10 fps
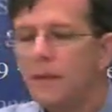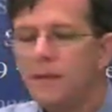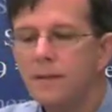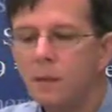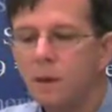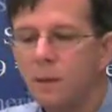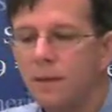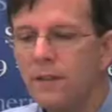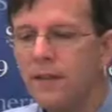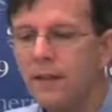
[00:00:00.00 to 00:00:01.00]
So what
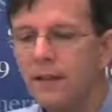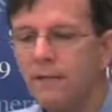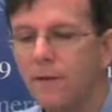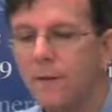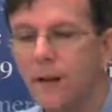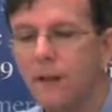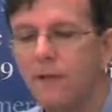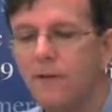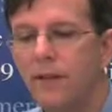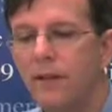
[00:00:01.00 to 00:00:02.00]
we're thinking from
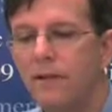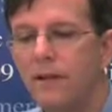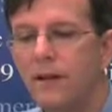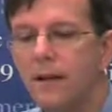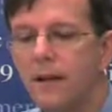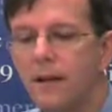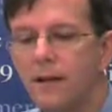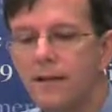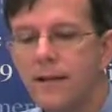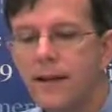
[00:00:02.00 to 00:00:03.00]
all of this
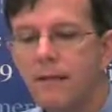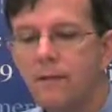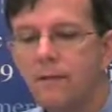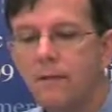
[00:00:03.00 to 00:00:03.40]
is that